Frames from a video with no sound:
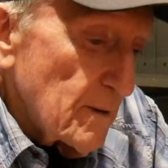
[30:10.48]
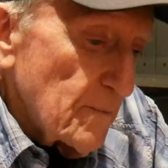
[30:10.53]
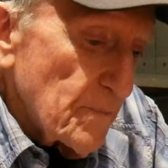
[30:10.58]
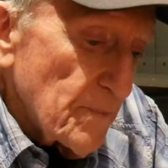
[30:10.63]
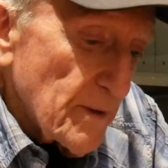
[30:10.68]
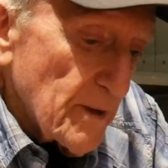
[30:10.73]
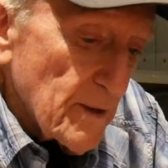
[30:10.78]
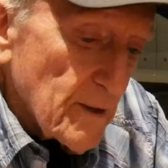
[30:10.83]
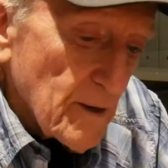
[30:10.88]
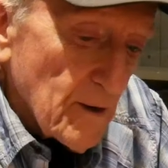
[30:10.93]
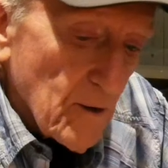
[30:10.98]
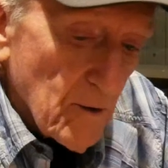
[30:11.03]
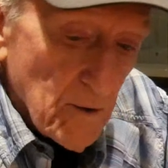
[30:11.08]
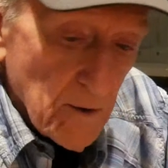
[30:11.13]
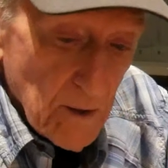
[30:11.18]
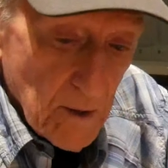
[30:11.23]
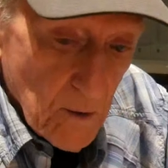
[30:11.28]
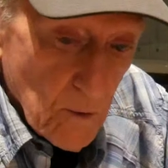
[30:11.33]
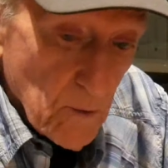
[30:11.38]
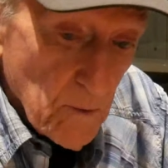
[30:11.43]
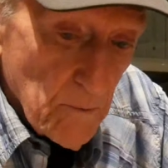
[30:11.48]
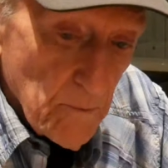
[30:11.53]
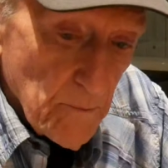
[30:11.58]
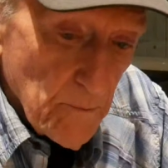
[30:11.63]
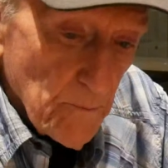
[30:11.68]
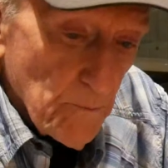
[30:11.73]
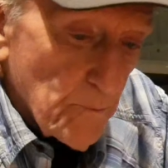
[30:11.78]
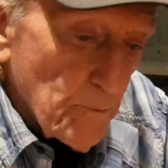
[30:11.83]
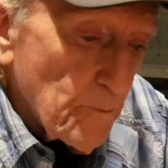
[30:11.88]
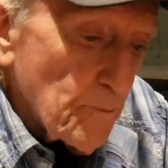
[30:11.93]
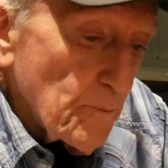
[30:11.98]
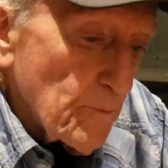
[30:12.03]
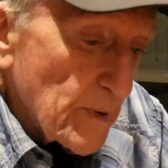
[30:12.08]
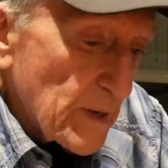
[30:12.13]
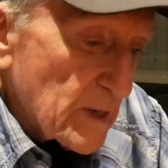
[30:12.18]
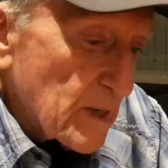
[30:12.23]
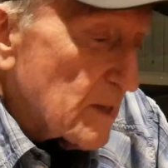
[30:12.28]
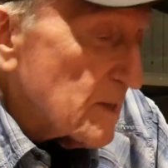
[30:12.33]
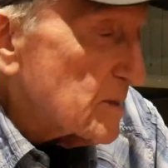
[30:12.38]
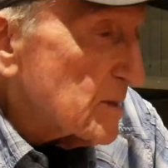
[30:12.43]
Yeah. You know, it,
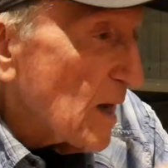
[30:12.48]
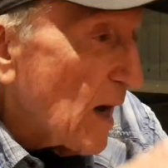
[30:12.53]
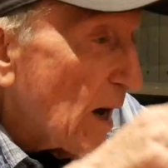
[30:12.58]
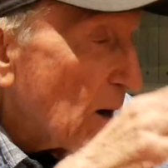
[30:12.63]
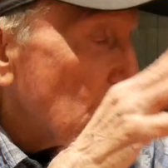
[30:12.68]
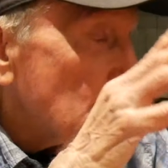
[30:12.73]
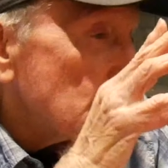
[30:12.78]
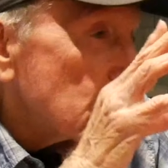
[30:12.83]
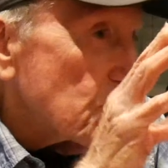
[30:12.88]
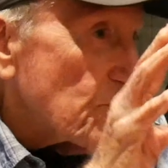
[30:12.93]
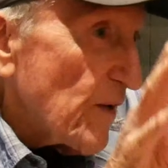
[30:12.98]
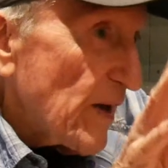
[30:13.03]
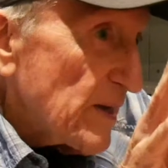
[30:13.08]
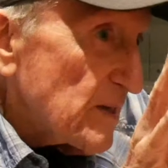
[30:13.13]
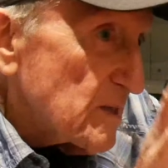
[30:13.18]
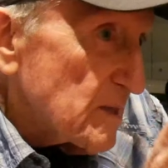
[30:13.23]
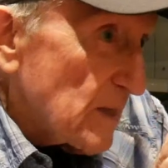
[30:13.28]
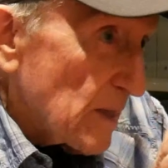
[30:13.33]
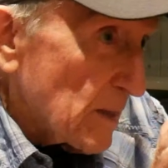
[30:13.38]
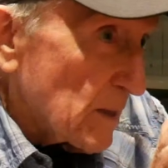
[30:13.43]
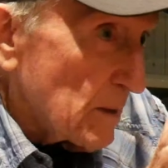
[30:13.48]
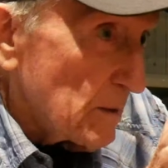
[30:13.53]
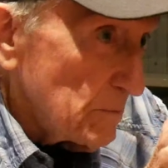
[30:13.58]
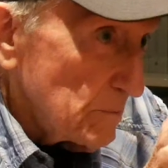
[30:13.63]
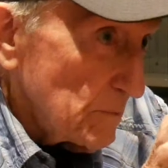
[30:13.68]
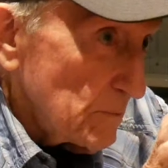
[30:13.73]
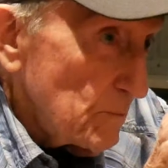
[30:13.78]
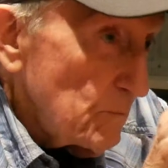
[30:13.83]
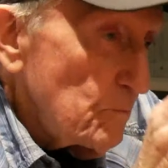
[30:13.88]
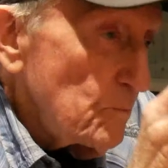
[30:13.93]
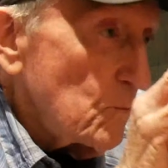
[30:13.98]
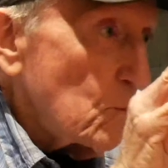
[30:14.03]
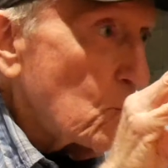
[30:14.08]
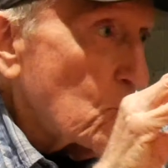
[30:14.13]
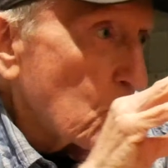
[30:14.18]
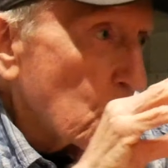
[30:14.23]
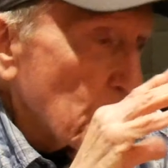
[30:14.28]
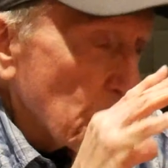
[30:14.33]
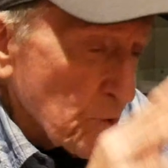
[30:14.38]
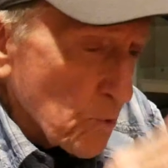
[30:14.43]
because I was fascinated
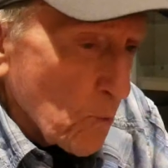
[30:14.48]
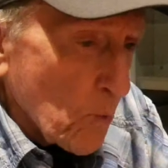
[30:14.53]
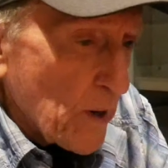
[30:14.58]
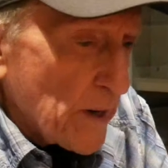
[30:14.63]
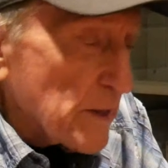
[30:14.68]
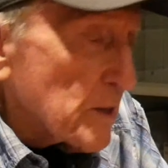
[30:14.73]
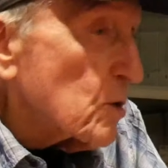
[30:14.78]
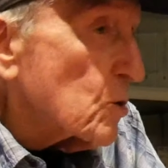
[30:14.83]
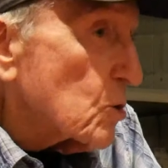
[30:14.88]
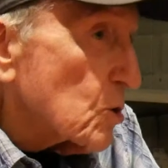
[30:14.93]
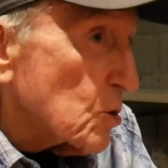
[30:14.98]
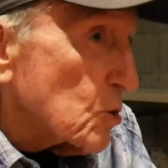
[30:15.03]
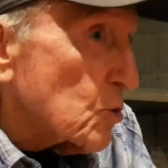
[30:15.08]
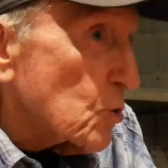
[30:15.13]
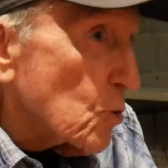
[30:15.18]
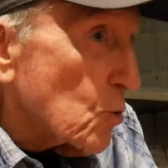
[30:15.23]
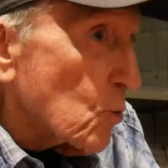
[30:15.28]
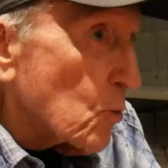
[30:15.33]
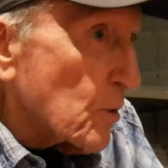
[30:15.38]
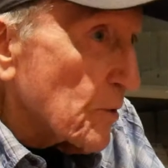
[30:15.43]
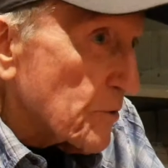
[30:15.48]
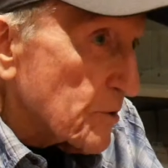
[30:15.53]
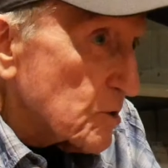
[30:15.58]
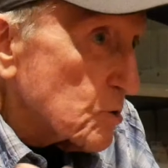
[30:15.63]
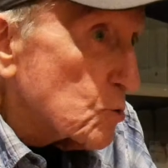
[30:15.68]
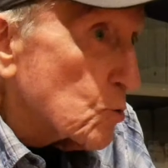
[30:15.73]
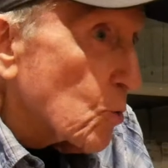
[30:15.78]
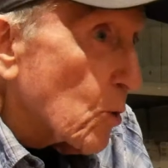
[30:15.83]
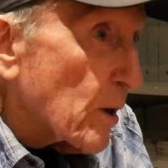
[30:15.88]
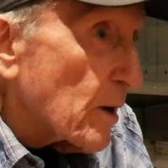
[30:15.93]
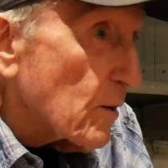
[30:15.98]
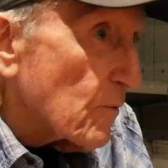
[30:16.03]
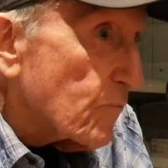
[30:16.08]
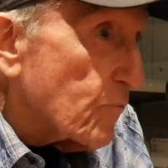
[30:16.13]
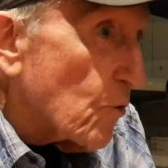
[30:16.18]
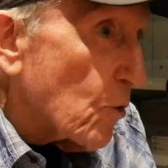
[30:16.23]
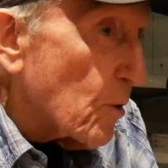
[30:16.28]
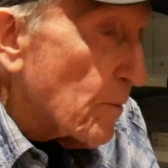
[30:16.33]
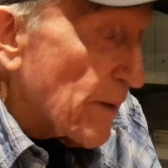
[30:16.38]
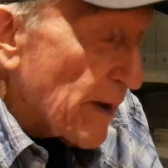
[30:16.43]
with what you could do with a square
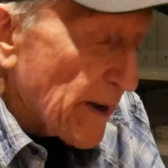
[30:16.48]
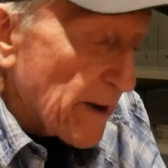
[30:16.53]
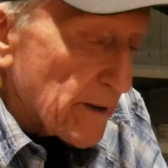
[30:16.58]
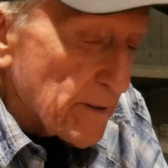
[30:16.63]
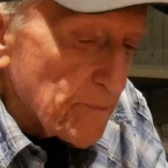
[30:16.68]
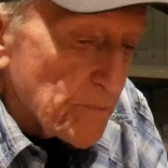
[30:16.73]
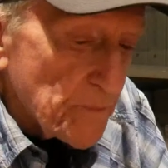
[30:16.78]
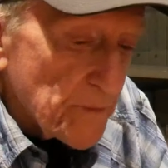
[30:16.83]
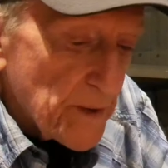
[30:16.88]
format.